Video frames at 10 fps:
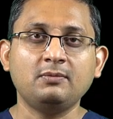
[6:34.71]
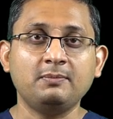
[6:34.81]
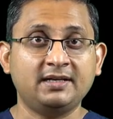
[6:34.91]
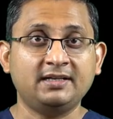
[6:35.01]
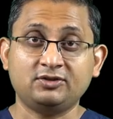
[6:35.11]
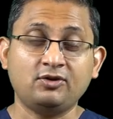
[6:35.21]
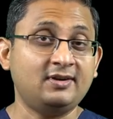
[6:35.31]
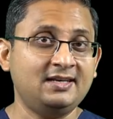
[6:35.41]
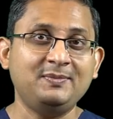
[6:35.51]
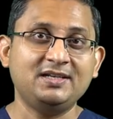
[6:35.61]
but it's
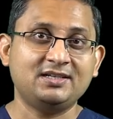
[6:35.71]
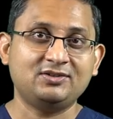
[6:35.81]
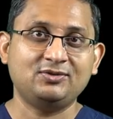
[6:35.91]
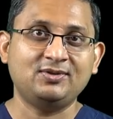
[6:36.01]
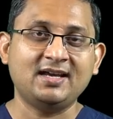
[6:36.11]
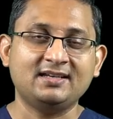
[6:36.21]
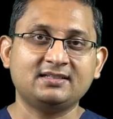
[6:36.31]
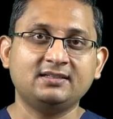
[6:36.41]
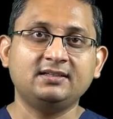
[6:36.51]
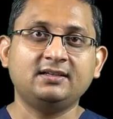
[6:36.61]
not limited to that,
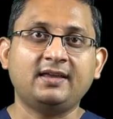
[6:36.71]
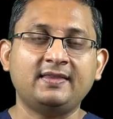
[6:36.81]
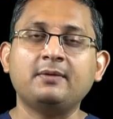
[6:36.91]
and